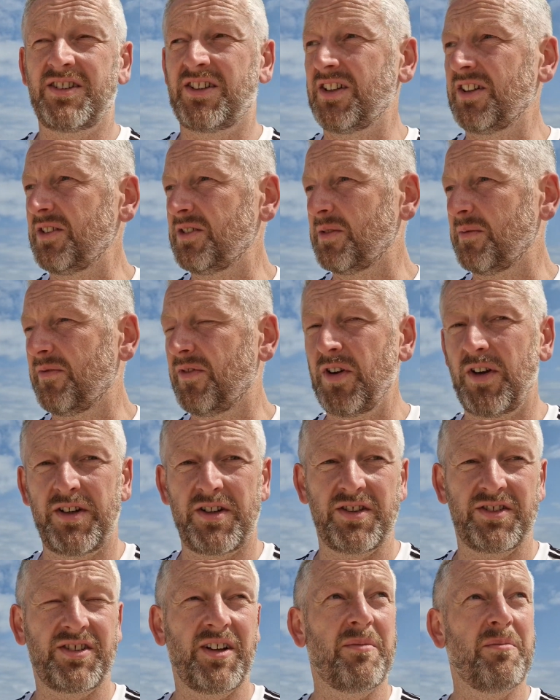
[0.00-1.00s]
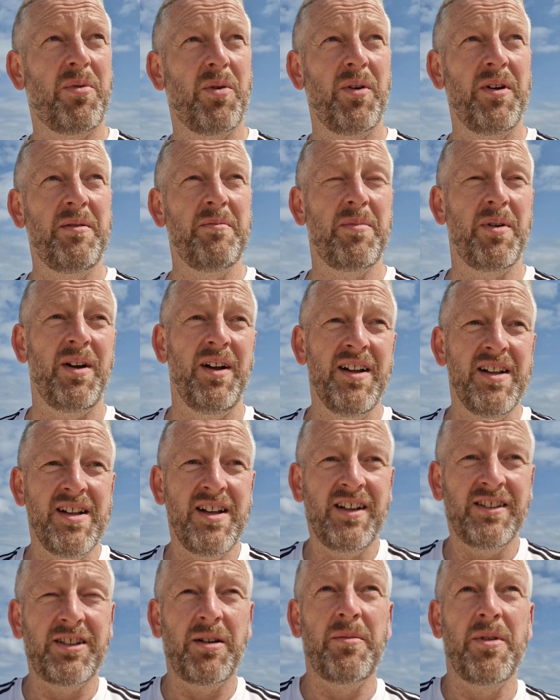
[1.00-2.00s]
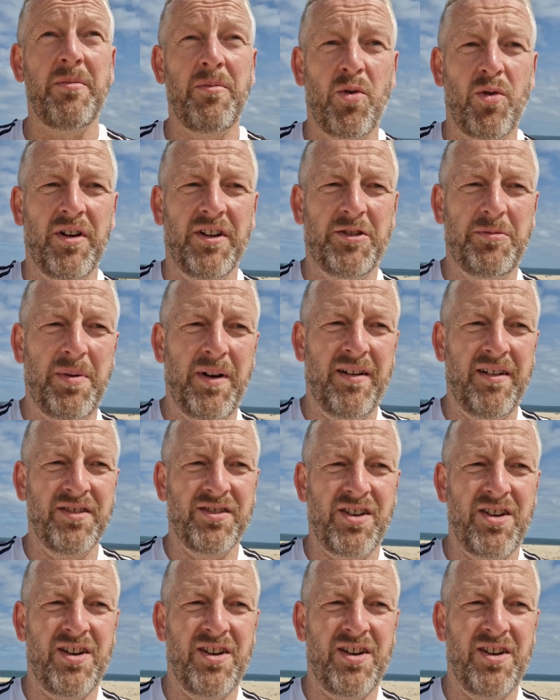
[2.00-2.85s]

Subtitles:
to do some footage at some point, but some of the more experienced